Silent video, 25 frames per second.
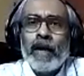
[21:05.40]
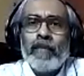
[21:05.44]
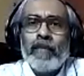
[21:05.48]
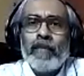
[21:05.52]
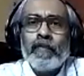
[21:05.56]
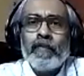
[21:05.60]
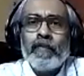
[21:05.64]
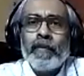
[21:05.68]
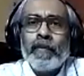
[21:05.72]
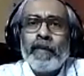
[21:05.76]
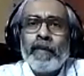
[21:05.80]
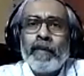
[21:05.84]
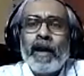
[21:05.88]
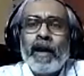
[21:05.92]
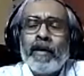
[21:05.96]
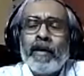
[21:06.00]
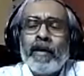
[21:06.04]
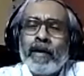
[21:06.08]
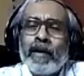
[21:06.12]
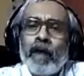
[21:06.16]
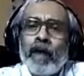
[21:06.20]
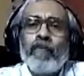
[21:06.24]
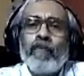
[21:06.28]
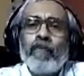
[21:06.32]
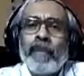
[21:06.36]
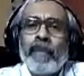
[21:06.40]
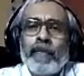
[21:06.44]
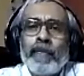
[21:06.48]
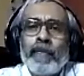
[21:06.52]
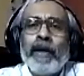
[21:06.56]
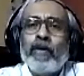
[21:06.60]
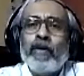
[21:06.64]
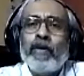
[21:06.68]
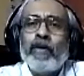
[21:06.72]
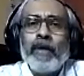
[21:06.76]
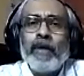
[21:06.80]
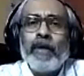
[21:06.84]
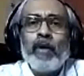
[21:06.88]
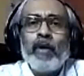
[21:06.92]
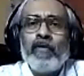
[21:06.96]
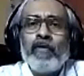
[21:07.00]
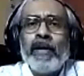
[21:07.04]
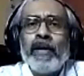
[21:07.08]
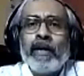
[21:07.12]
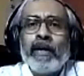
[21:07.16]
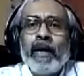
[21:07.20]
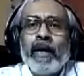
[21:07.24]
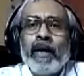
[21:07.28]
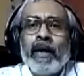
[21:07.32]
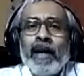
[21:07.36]
people are now prepared to innovate
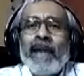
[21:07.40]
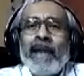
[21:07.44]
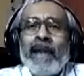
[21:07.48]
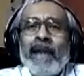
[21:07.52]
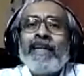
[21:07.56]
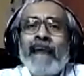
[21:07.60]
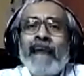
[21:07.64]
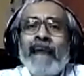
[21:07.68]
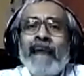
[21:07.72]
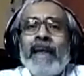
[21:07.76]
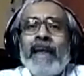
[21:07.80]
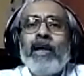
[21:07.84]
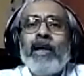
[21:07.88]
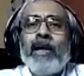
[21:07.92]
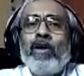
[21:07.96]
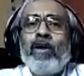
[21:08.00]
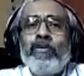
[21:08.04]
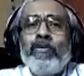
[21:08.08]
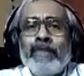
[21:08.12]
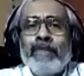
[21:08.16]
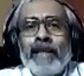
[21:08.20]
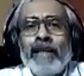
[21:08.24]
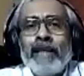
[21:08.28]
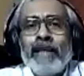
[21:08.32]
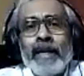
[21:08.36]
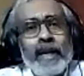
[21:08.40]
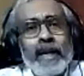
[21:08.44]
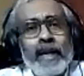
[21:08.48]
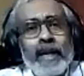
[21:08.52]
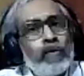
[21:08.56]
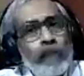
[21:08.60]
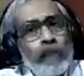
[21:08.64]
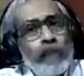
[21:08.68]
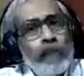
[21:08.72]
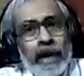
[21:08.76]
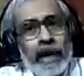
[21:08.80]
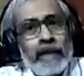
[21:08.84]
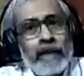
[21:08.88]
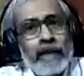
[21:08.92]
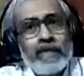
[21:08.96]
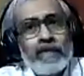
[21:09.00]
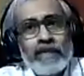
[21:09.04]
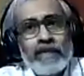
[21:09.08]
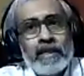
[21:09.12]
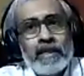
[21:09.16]
and carry on with their day to day activities.